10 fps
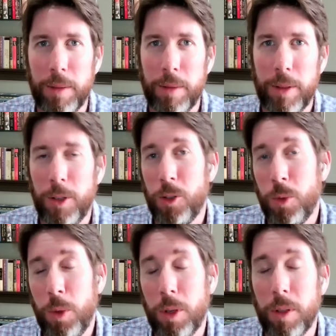than
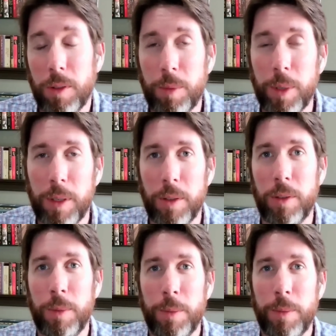Herschel Walker's,
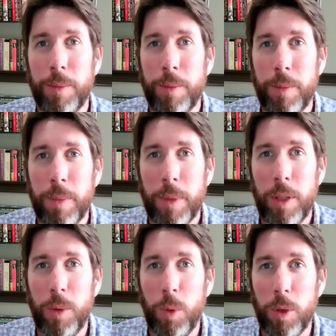because,
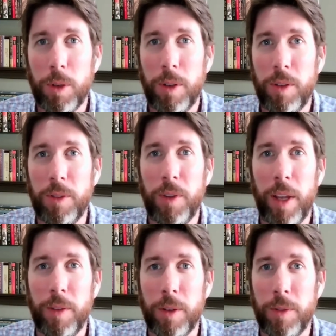you know, Warnock is in
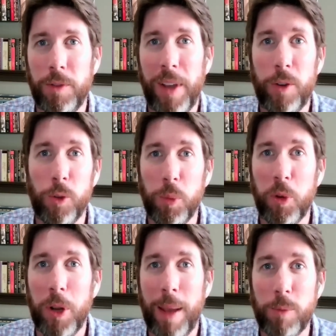favor of federal
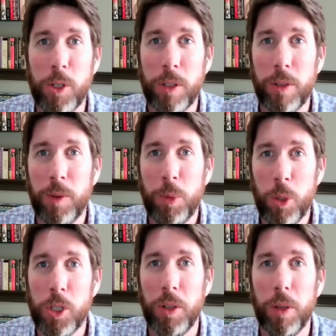preemption of
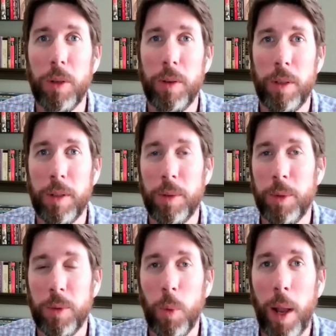abortion law. In other
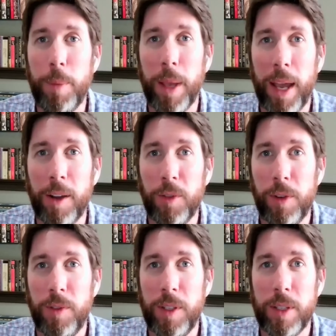words, wiping
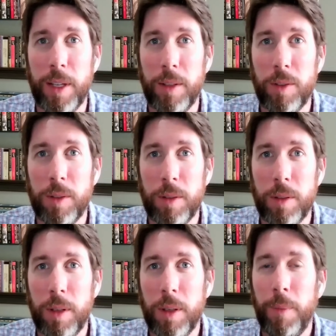out 50
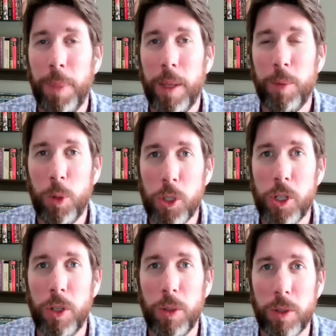states'
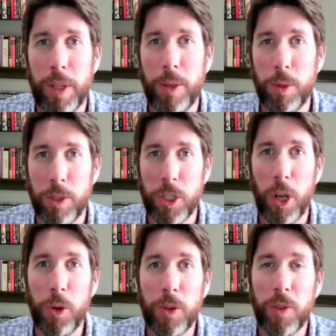abortion laws. They call this
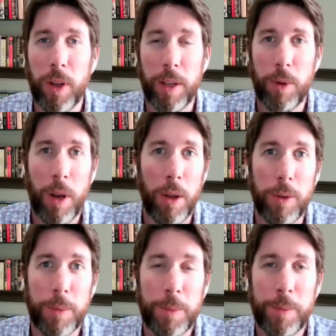codifying
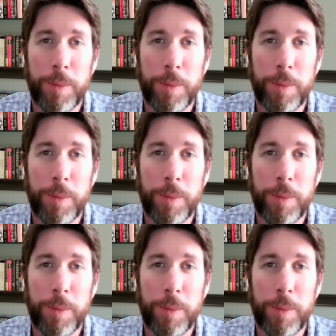Roe.